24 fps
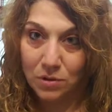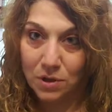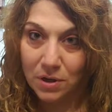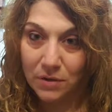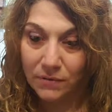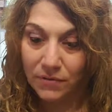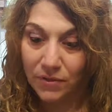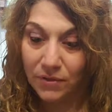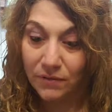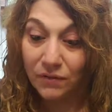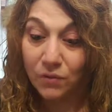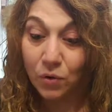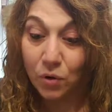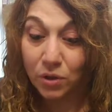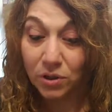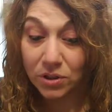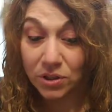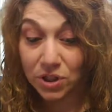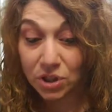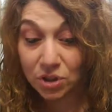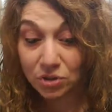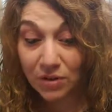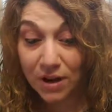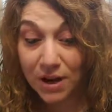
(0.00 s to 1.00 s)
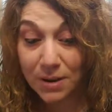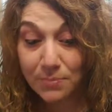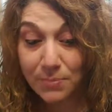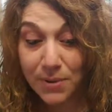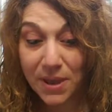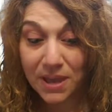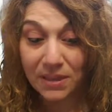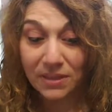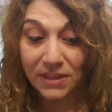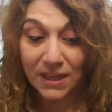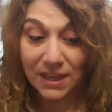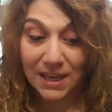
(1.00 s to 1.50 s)
of the fall stripe
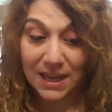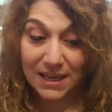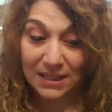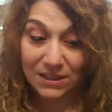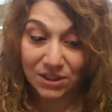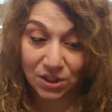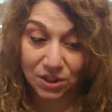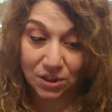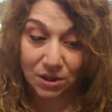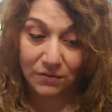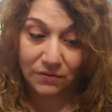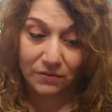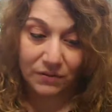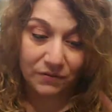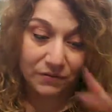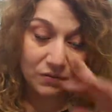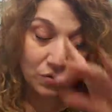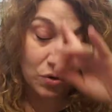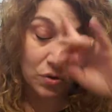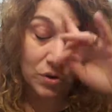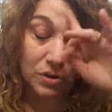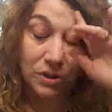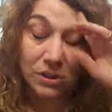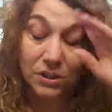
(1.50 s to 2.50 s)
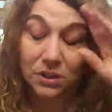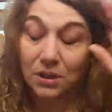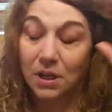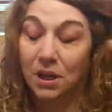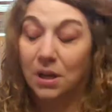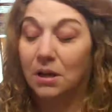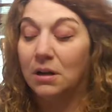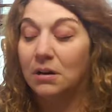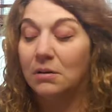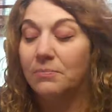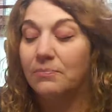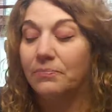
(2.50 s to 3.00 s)
and the case of the fall,
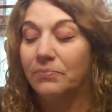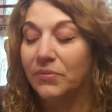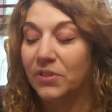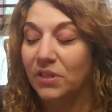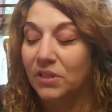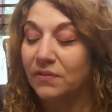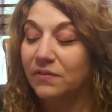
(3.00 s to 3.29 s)
um,